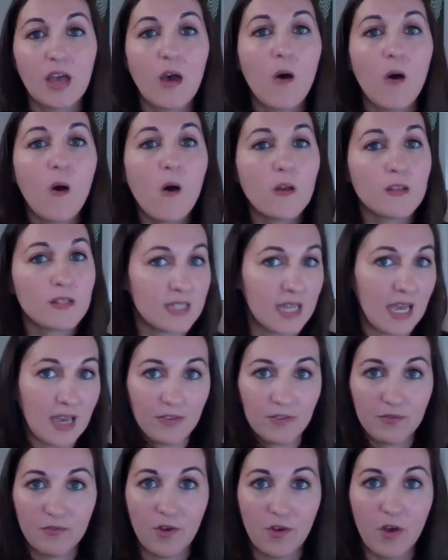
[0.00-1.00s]
all
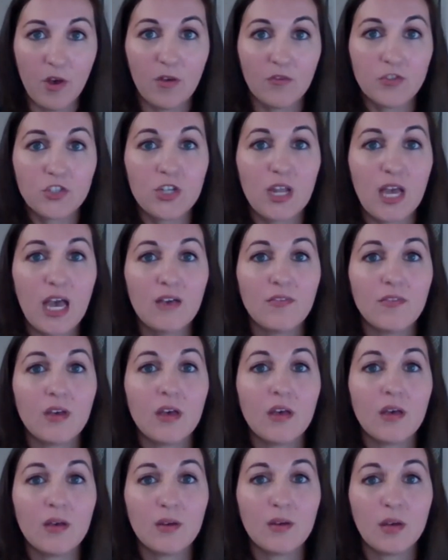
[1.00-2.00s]
staff involved should have
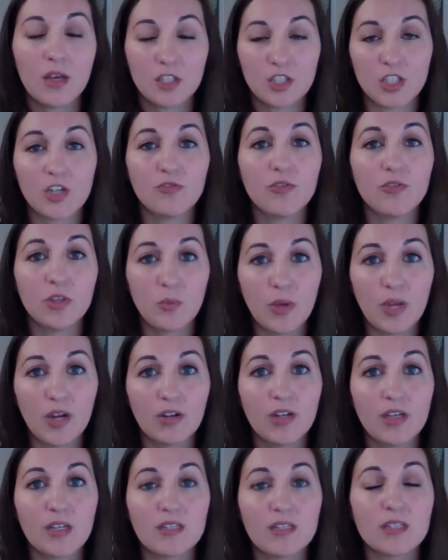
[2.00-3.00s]
a general
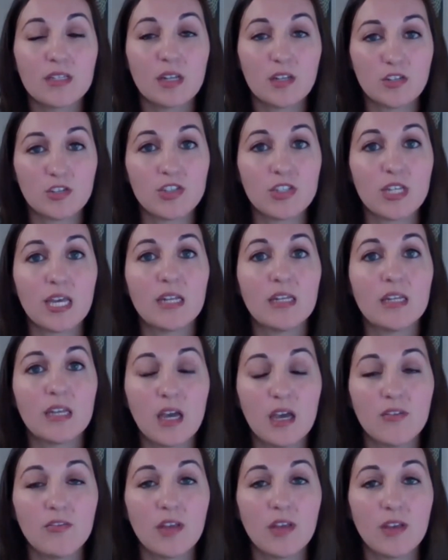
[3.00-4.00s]
awareness and understanding
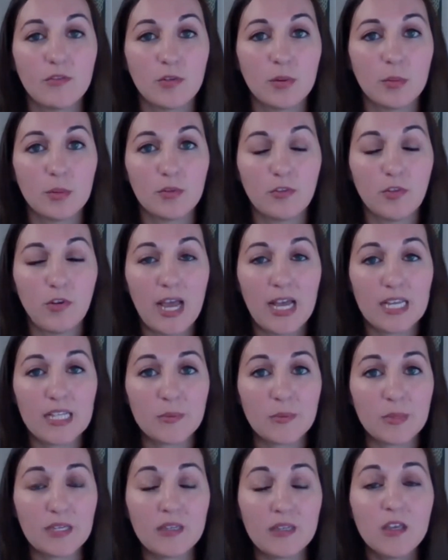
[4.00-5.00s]
of that form of
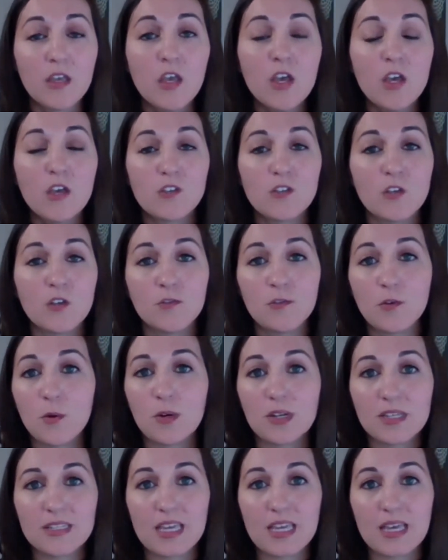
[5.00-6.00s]
harassment. So
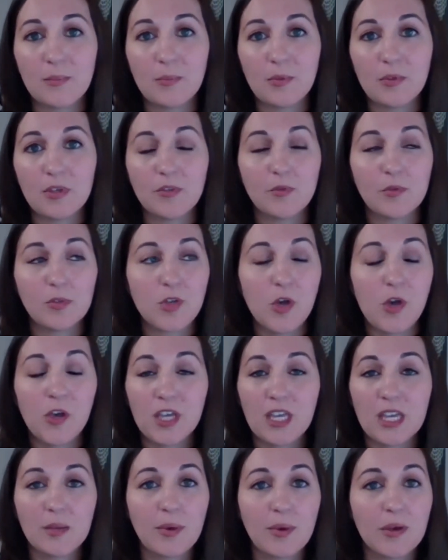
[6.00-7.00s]
for example, if we're
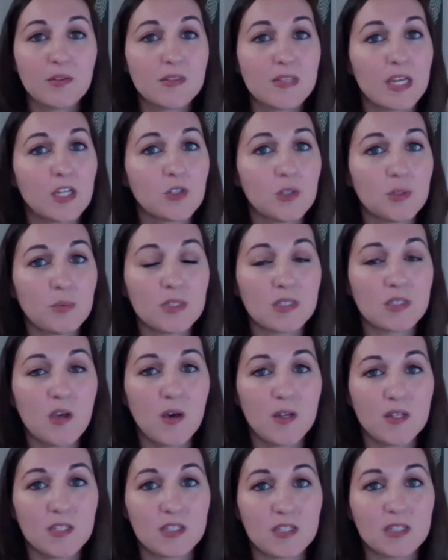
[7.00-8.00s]
talking about sexual
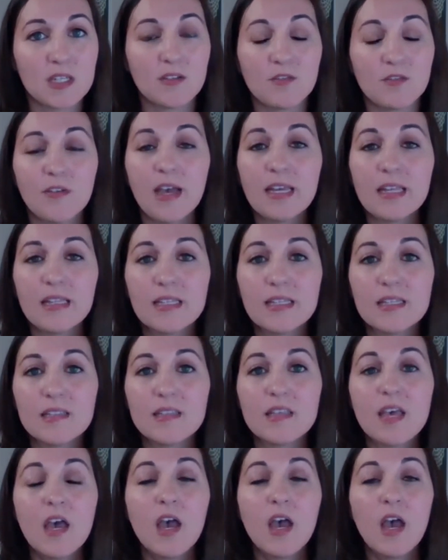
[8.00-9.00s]
misconduct and
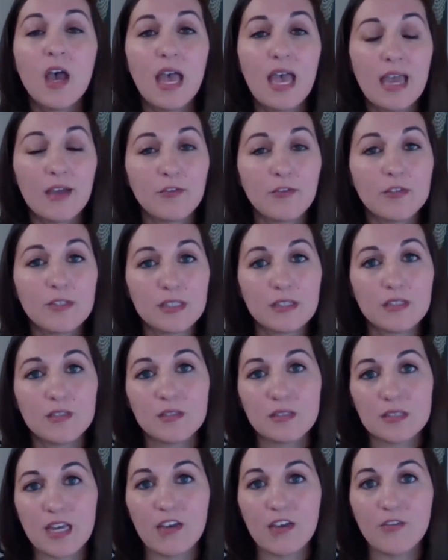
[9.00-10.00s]
violence, every
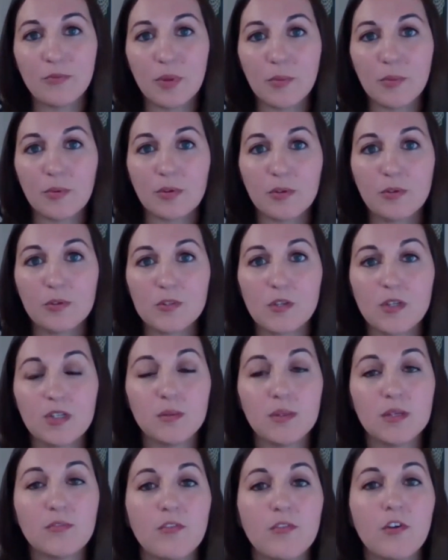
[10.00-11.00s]
single staff member who's going to
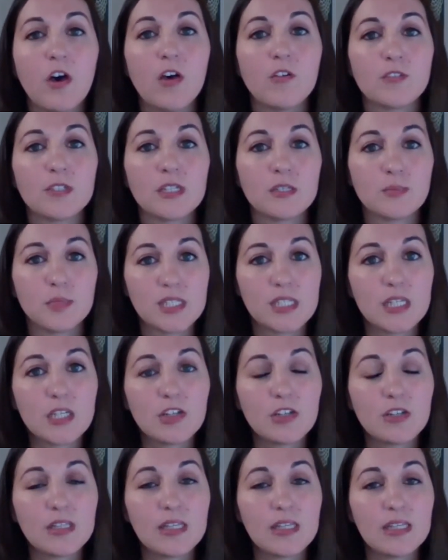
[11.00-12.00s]
be involved,
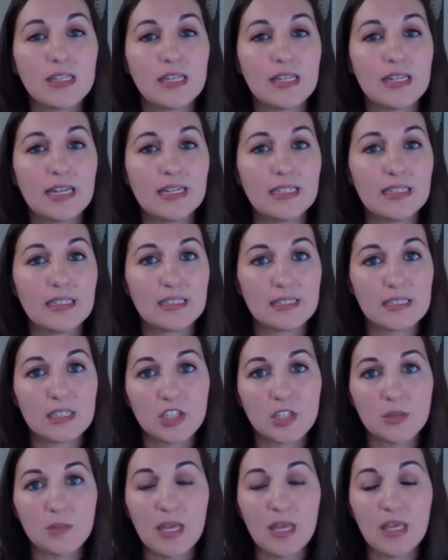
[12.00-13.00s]
particularly in any
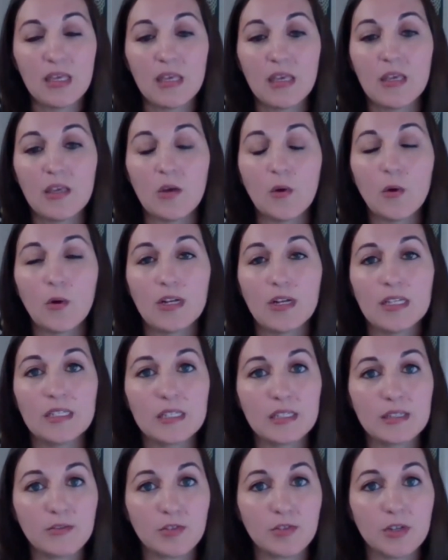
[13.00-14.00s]
decision-making or any
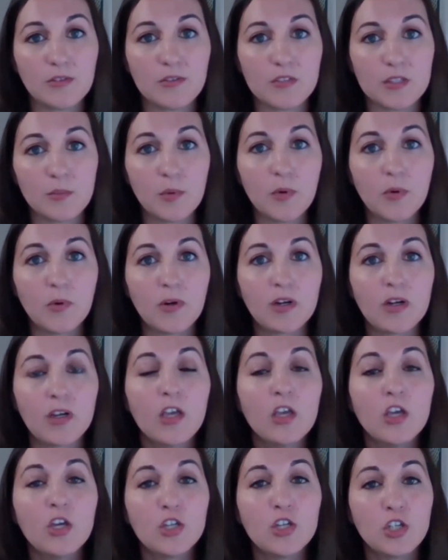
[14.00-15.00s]
delivery of support,
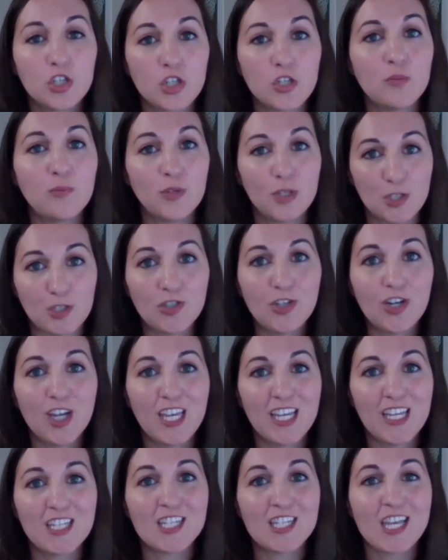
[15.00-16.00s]
should be
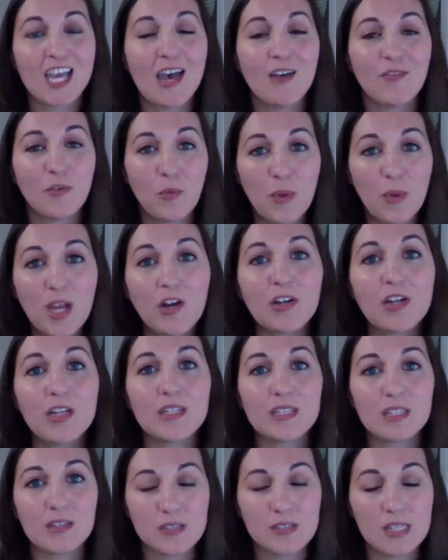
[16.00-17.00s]
trained to have
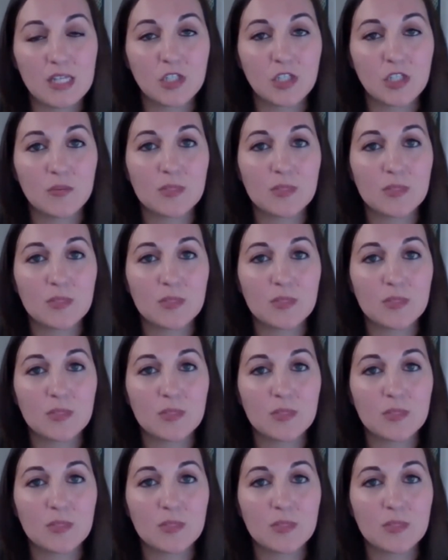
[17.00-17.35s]
awareness of sexual